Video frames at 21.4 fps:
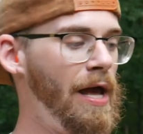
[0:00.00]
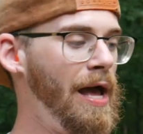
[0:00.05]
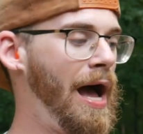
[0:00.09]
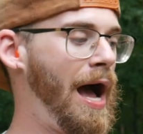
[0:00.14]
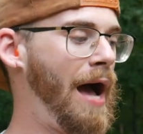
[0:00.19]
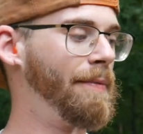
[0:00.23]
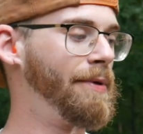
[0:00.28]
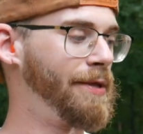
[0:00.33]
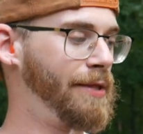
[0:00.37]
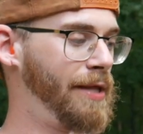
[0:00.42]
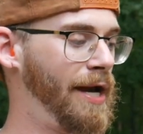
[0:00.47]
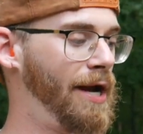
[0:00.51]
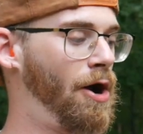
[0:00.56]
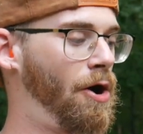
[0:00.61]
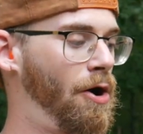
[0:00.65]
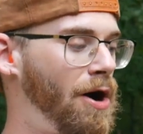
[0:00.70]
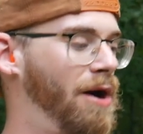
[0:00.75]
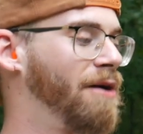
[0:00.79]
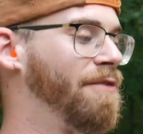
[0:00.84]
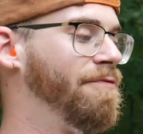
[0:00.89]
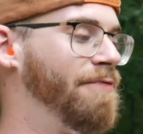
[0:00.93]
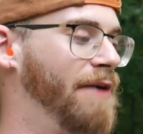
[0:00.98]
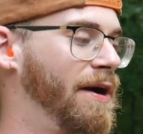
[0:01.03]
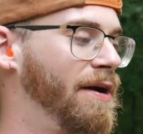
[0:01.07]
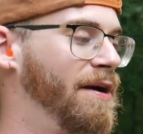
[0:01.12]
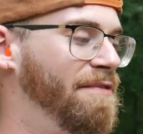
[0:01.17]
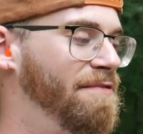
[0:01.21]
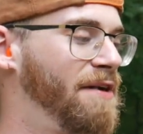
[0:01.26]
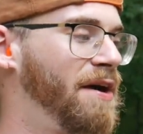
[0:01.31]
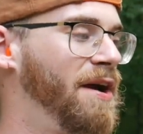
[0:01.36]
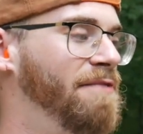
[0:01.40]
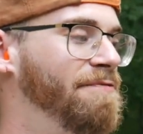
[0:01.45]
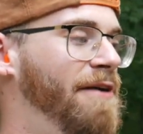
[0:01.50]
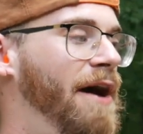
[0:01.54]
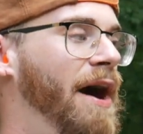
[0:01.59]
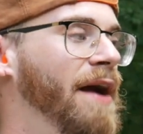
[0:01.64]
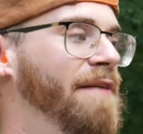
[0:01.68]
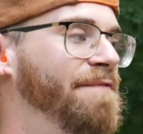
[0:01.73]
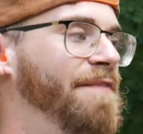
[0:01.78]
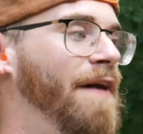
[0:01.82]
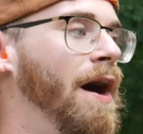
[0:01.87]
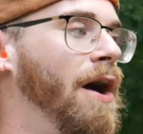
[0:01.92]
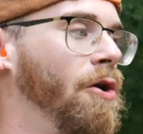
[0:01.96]
I mean, they are very, very
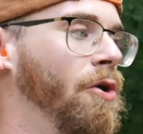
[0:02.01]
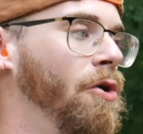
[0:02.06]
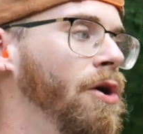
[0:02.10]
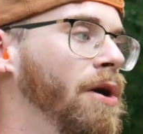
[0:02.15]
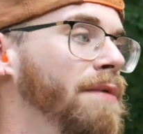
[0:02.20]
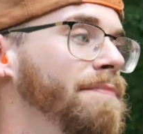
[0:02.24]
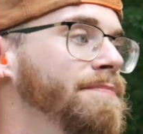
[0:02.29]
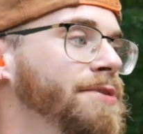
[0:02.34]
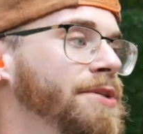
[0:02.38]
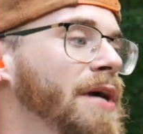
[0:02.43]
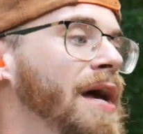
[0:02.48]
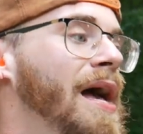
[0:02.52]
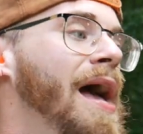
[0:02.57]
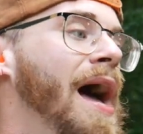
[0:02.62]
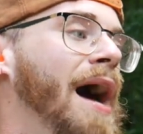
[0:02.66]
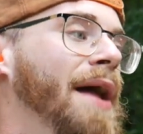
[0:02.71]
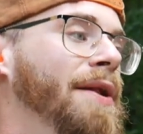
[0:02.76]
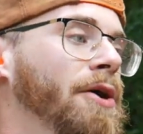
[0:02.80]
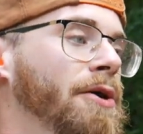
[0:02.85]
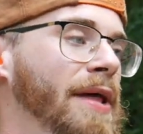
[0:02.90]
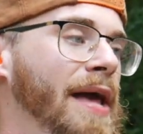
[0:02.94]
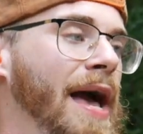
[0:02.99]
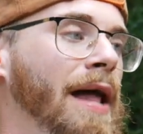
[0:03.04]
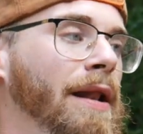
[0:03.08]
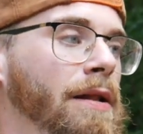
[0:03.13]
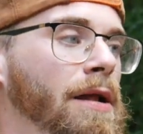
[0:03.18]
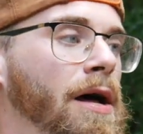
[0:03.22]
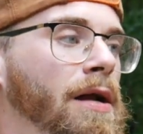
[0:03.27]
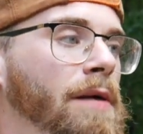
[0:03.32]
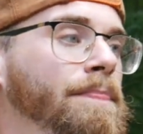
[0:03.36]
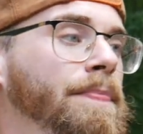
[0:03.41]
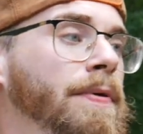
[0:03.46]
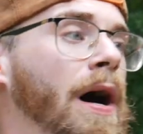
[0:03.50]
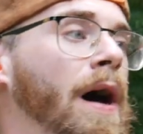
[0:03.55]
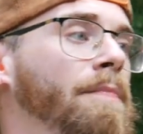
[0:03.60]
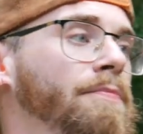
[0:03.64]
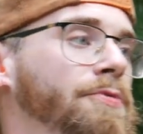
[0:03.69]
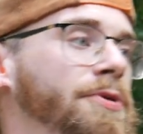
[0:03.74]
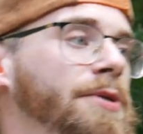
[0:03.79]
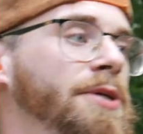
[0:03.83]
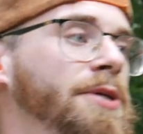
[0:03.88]
fine firearms. I know they had a lot of problems with the